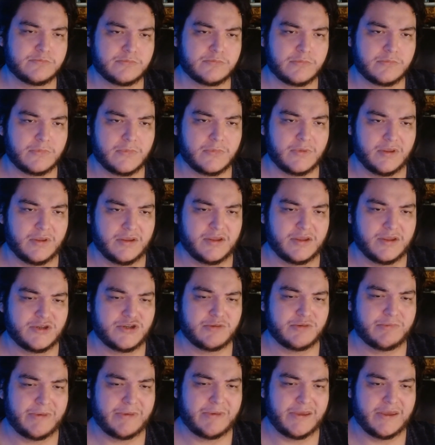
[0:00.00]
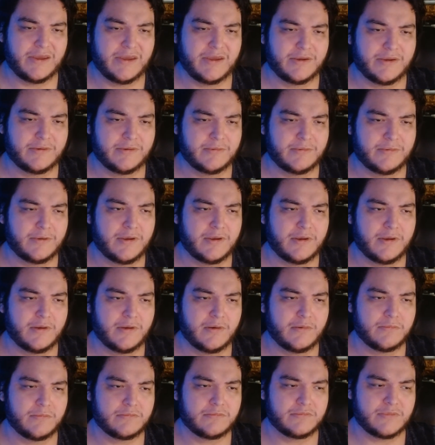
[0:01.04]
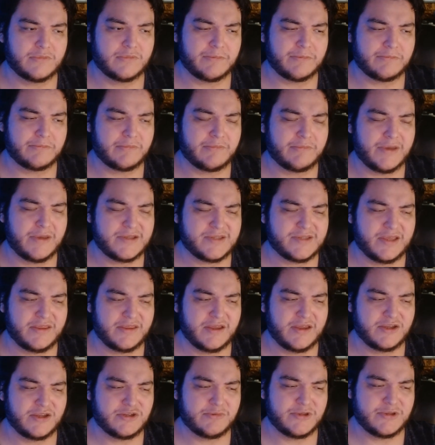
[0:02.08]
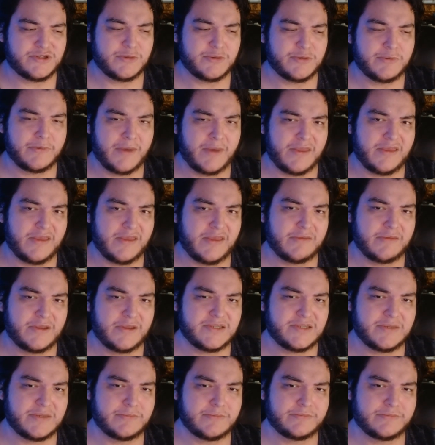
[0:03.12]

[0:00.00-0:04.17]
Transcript: and it should be I think it should be Superman that meets him.